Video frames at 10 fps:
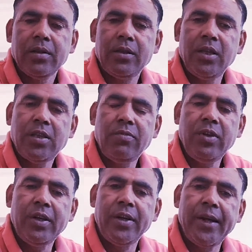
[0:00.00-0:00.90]
This
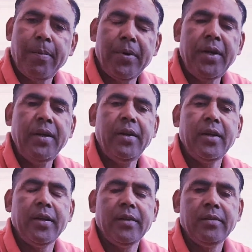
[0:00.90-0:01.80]
will
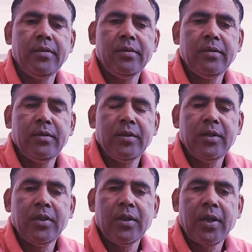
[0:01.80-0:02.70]
definitely
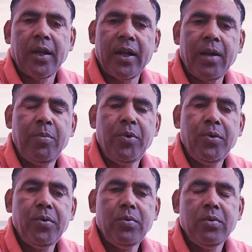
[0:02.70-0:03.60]
help
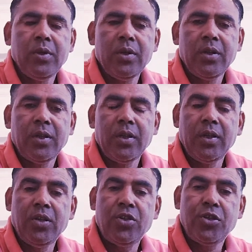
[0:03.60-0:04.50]
you
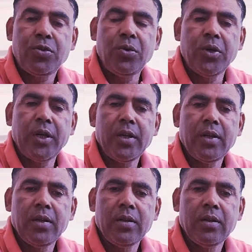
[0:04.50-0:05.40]
in securing
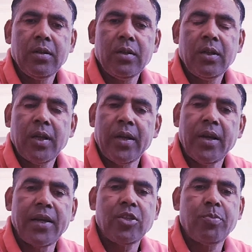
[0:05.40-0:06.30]
a
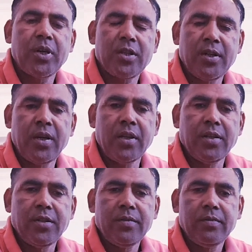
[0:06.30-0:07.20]
nice
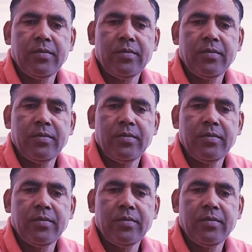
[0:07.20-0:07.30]
percentage.